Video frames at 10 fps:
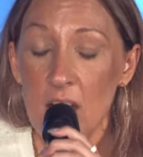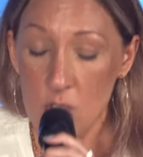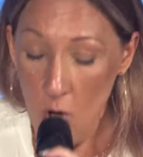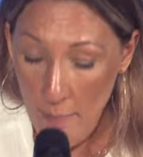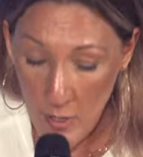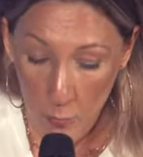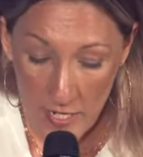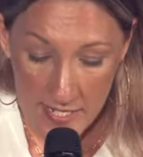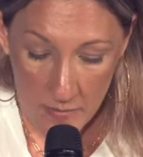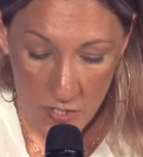So I'm going to
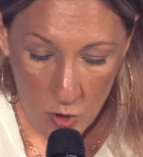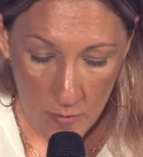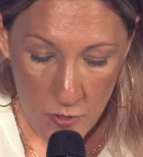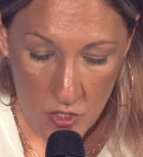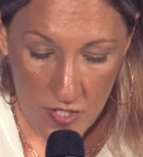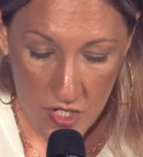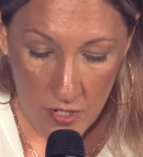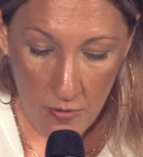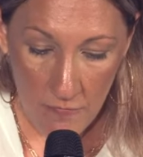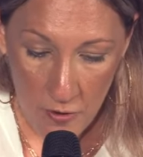read some scriptures to
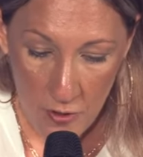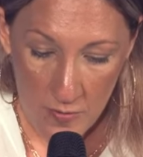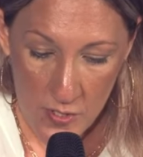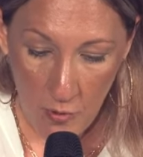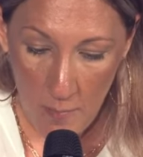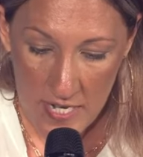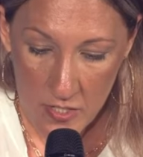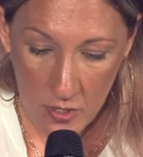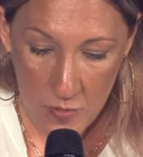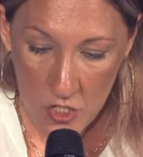you. And for those who are my
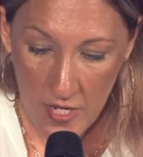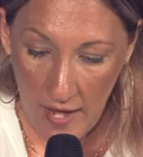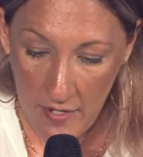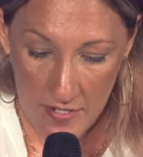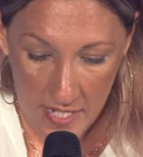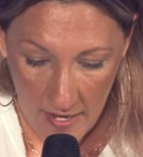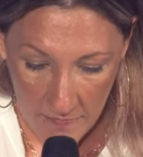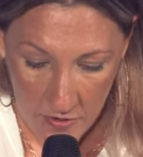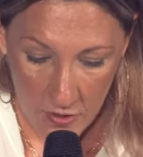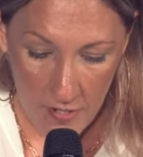scripture counters, I
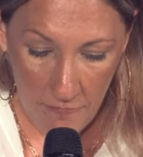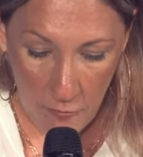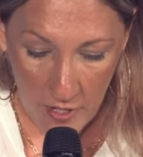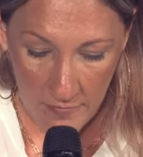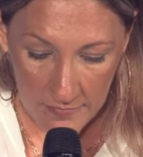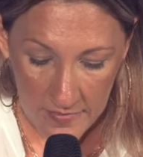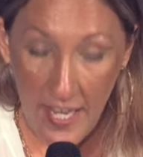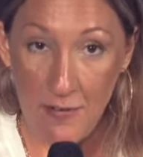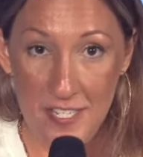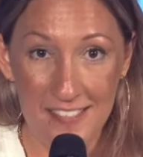have 34
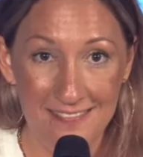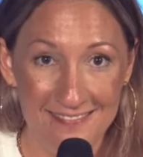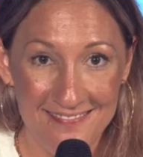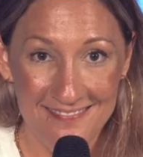counted.